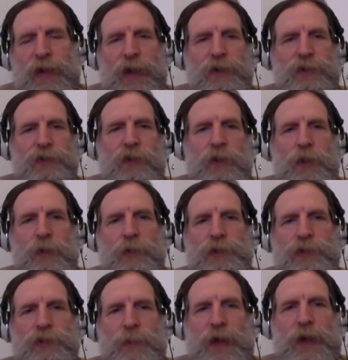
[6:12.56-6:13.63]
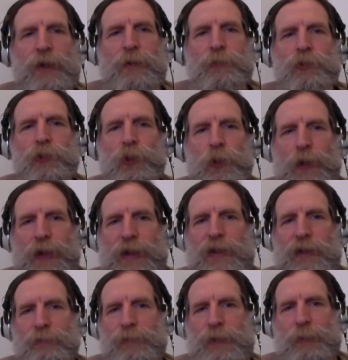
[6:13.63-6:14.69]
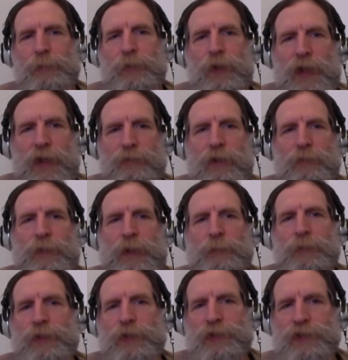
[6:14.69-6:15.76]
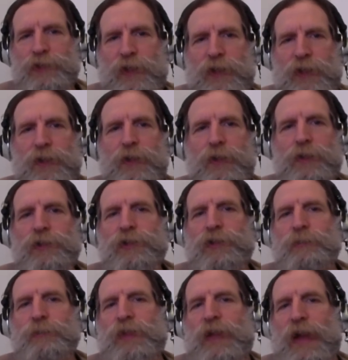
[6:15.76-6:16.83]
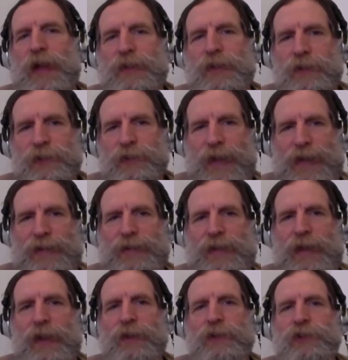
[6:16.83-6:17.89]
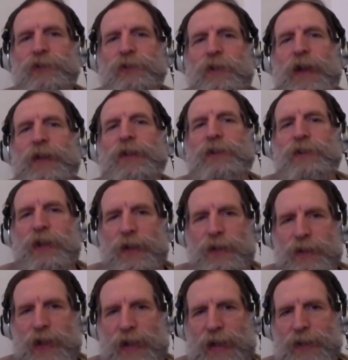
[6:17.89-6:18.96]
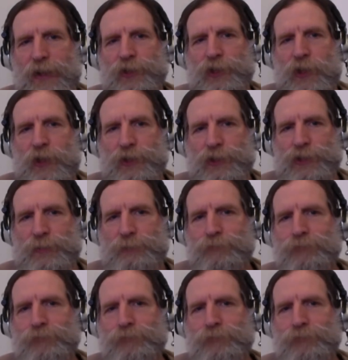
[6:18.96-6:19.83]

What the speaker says: And so it was a matter of training people, giving people the skills and the techniques and the technologies